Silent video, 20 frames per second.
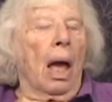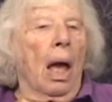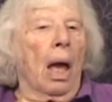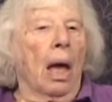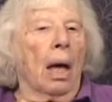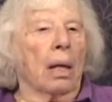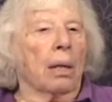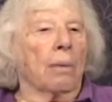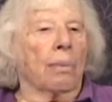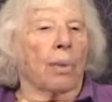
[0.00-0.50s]

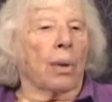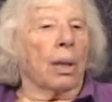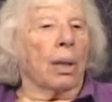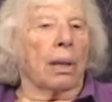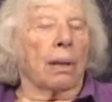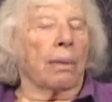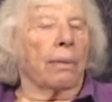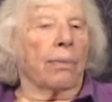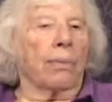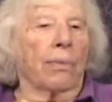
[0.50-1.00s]
And one
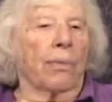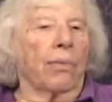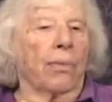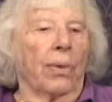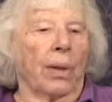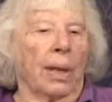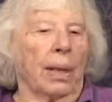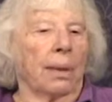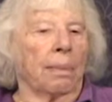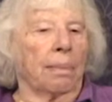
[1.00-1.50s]
of
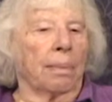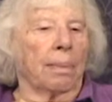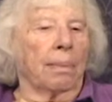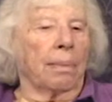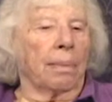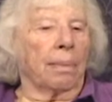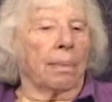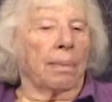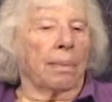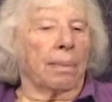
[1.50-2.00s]
uh,
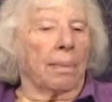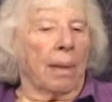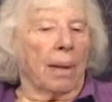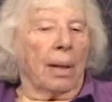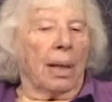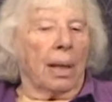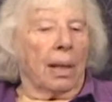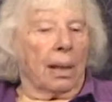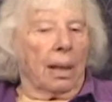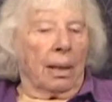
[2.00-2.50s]

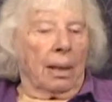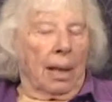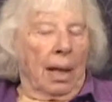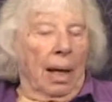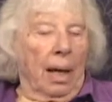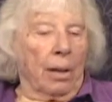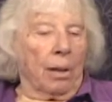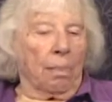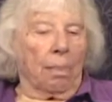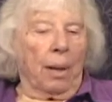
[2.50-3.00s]
the
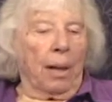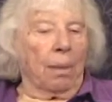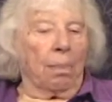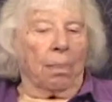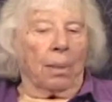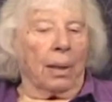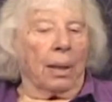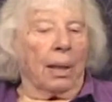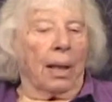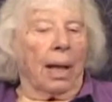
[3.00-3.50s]
other
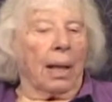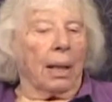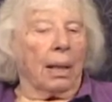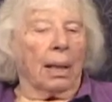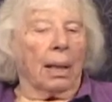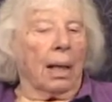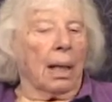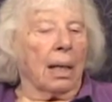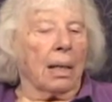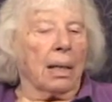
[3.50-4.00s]
people in that
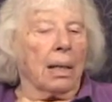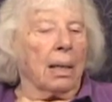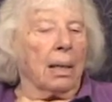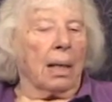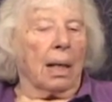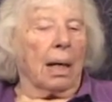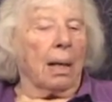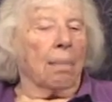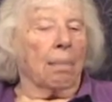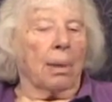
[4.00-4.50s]
class
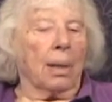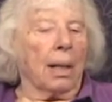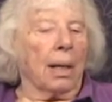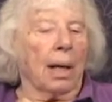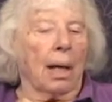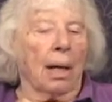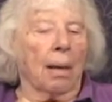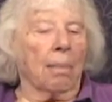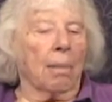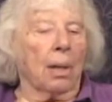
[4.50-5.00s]
and I
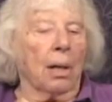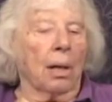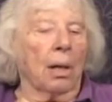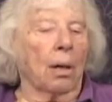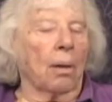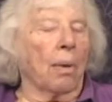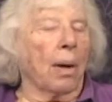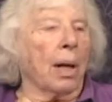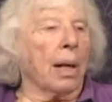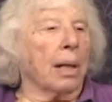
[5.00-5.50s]
became
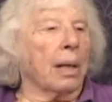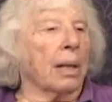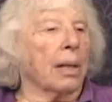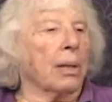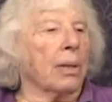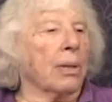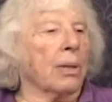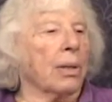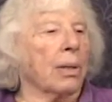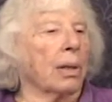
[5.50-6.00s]

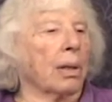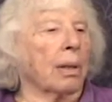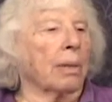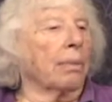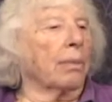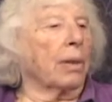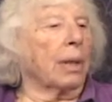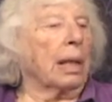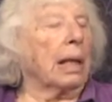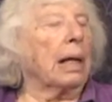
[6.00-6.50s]
co-editors
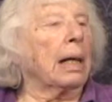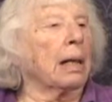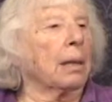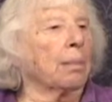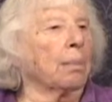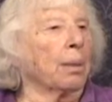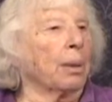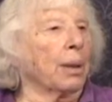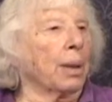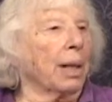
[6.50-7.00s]
of the
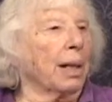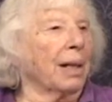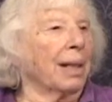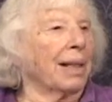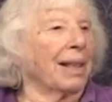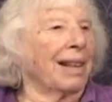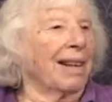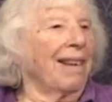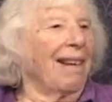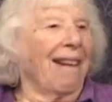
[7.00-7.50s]
yearbook.
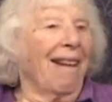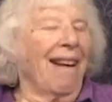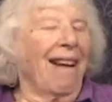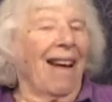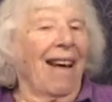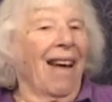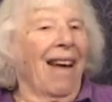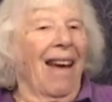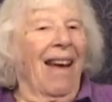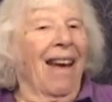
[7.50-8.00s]

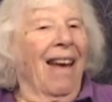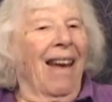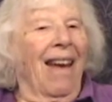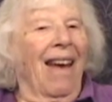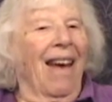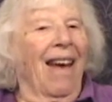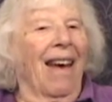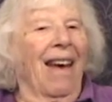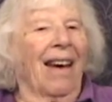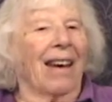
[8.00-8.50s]

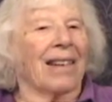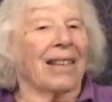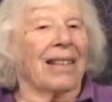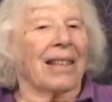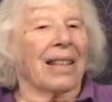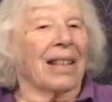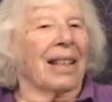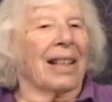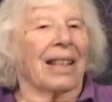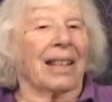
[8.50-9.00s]

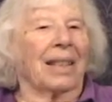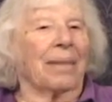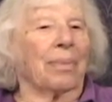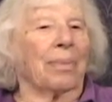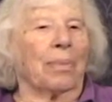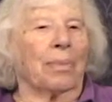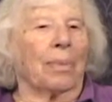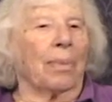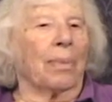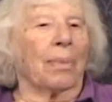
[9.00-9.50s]
And
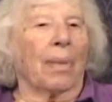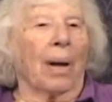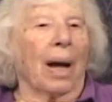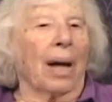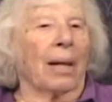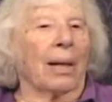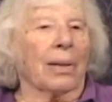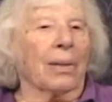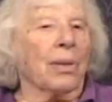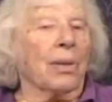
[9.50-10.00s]
um,
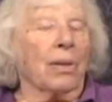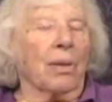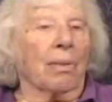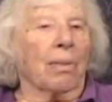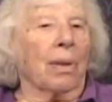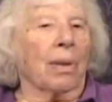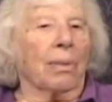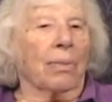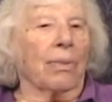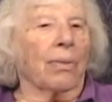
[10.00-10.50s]
I also
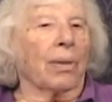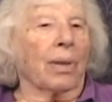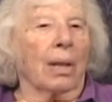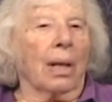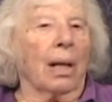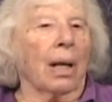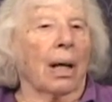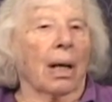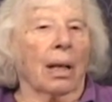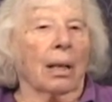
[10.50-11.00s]
wrote for the
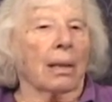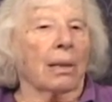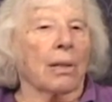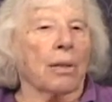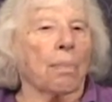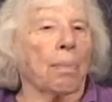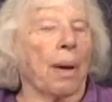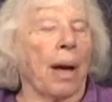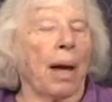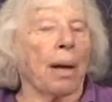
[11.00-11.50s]

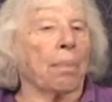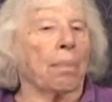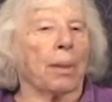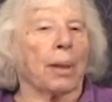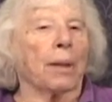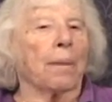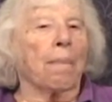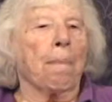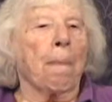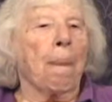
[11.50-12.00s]
college
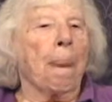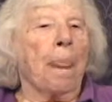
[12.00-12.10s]
paper.